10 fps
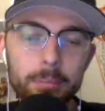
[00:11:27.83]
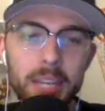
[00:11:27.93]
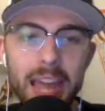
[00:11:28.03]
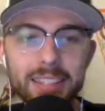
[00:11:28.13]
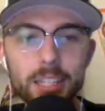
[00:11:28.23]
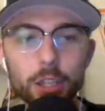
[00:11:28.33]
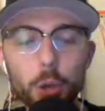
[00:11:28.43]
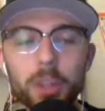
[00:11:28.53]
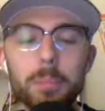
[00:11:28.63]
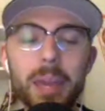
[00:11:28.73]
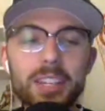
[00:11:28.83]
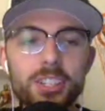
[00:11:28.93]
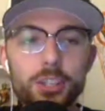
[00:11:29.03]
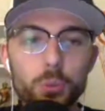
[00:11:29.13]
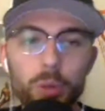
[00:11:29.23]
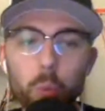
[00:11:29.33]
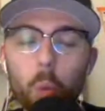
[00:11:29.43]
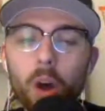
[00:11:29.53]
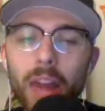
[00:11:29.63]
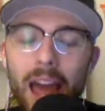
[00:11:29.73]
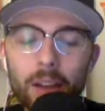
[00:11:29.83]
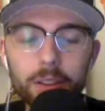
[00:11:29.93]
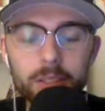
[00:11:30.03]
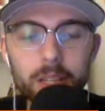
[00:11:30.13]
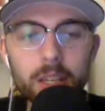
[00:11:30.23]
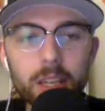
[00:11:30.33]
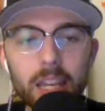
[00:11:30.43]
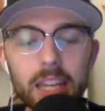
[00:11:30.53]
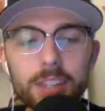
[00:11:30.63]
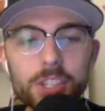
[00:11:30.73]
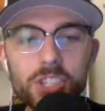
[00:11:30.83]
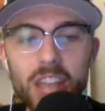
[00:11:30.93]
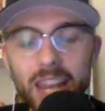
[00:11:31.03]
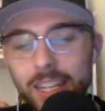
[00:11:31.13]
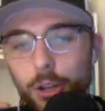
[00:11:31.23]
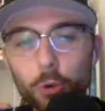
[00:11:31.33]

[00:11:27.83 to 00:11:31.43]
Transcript: The Nats had loaded the bases with one out in the second.